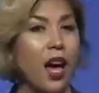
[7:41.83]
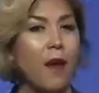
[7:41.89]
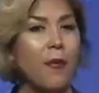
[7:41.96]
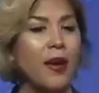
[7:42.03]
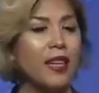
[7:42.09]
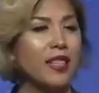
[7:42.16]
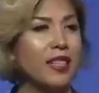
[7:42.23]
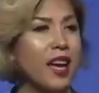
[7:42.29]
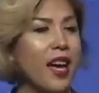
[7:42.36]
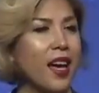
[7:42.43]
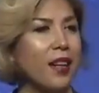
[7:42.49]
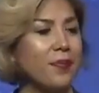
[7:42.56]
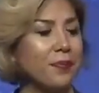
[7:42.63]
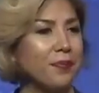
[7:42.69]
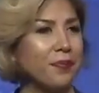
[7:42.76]
being
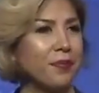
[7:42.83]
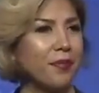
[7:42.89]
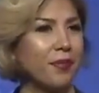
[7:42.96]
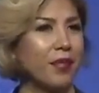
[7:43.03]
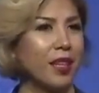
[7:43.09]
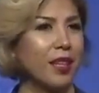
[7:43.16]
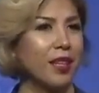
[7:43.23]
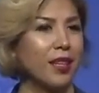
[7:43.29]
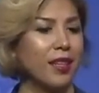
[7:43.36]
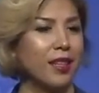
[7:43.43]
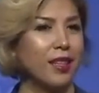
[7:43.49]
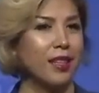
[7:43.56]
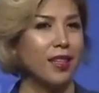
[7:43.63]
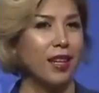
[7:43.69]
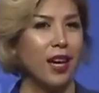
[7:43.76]
said,
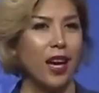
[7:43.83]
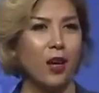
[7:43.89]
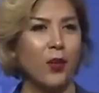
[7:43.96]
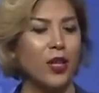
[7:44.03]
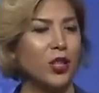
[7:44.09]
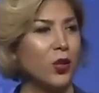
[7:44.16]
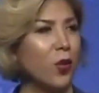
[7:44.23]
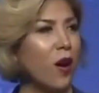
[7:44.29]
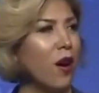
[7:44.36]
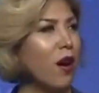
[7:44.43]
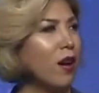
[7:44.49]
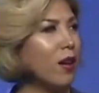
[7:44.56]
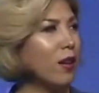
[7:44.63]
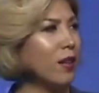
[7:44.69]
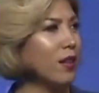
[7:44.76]
I wish you
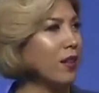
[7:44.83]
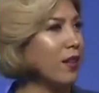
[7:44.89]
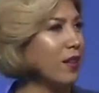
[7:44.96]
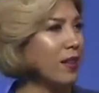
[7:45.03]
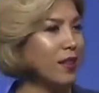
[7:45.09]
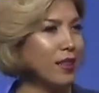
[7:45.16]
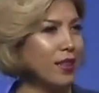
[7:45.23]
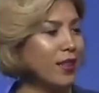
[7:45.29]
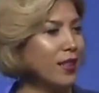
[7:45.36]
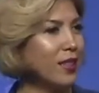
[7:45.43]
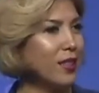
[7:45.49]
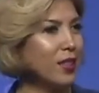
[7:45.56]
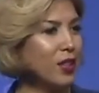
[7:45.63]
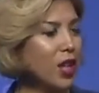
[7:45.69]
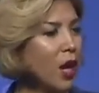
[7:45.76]
all
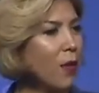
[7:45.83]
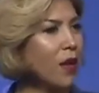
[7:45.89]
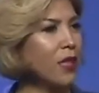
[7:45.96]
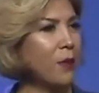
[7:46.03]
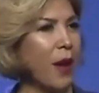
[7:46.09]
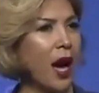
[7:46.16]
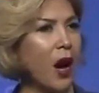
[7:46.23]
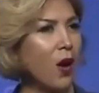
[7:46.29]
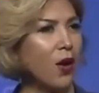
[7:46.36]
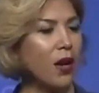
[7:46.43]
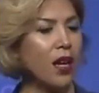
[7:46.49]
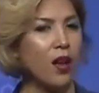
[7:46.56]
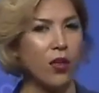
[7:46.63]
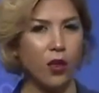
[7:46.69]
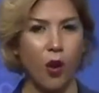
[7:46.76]
so much power
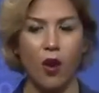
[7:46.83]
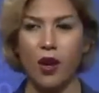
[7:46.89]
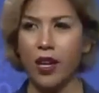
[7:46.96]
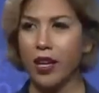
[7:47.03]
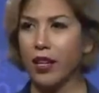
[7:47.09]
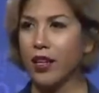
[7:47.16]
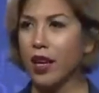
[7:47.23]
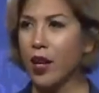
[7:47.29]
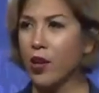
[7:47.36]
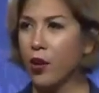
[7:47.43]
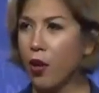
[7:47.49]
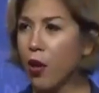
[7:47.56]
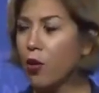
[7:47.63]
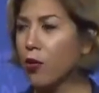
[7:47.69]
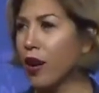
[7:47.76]
and authority in your
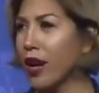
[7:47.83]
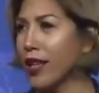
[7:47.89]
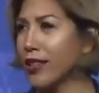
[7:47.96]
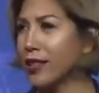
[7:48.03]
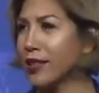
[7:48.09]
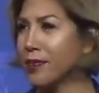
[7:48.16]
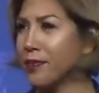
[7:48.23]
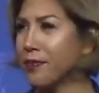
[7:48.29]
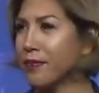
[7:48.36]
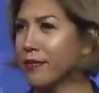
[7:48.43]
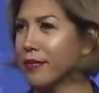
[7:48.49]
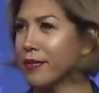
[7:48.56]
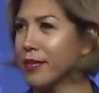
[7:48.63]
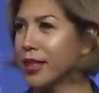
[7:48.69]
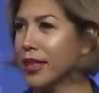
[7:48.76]
own rights
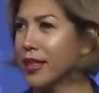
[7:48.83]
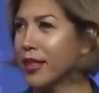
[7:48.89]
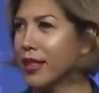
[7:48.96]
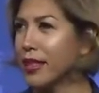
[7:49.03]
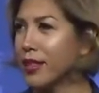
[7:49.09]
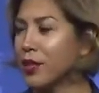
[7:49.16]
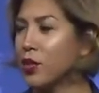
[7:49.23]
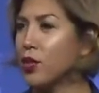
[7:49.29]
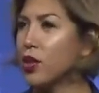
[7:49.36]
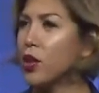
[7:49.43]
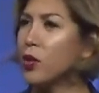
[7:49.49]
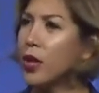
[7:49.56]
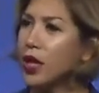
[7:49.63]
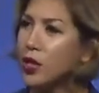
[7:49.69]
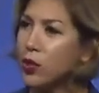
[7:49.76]
to do
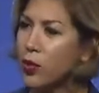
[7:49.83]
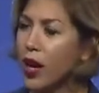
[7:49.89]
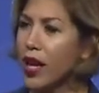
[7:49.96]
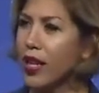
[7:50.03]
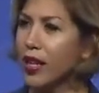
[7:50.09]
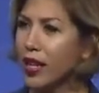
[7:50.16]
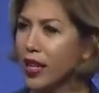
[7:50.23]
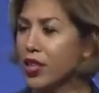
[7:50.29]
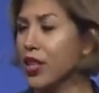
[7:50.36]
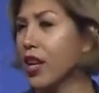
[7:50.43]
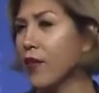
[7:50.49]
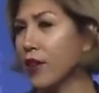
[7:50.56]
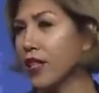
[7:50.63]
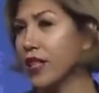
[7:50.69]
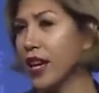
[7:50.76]
what is right each and
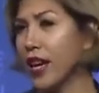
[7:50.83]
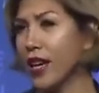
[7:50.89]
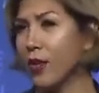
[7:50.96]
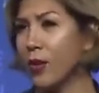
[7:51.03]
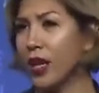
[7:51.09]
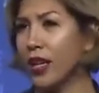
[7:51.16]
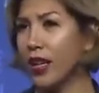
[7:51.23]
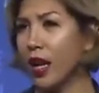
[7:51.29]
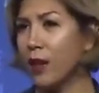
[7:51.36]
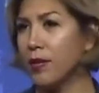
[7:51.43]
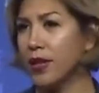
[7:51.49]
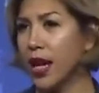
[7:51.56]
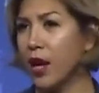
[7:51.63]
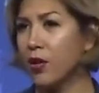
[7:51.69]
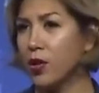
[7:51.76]
every day when it comes
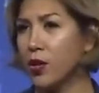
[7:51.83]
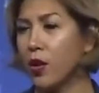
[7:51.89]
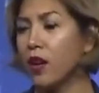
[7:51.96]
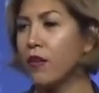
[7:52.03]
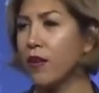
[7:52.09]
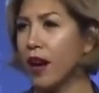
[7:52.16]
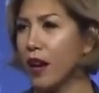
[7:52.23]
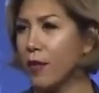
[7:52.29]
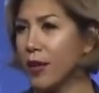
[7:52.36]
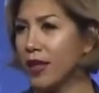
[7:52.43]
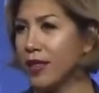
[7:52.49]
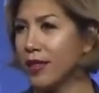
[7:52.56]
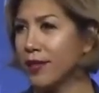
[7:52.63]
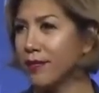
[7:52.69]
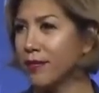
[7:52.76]
down to our environment,
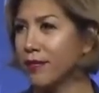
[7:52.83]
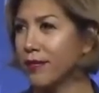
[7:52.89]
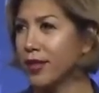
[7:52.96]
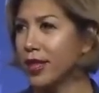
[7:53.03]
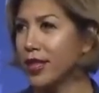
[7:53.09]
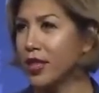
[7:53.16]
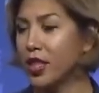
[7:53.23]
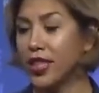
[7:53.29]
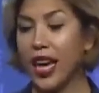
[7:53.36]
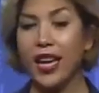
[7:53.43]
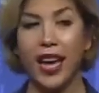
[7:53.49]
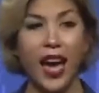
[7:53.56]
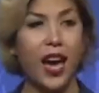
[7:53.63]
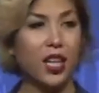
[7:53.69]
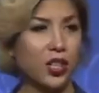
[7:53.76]
to take
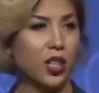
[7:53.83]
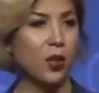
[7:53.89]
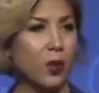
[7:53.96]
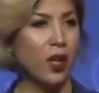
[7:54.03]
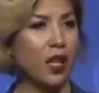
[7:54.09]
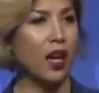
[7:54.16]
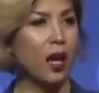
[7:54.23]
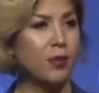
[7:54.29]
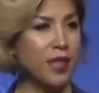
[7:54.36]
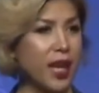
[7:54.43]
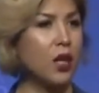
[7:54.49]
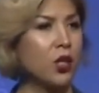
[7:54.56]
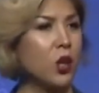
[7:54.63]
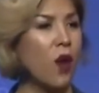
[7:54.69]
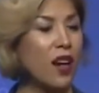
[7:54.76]
action when it comes
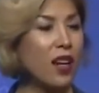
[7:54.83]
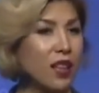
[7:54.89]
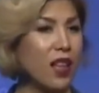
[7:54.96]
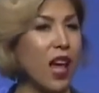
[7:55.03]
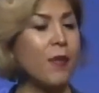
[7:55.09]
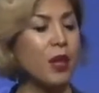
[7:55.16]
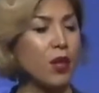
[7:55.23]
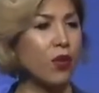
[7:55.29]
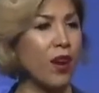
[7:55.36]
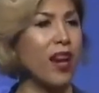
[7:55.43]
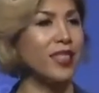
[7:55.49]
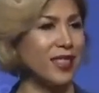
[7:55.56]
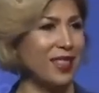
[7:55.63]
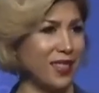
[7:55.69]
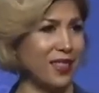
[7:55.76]
down to our climate
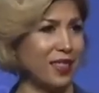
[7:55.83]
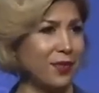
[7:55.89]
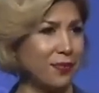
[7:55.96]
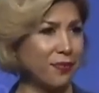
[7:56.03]
crisis.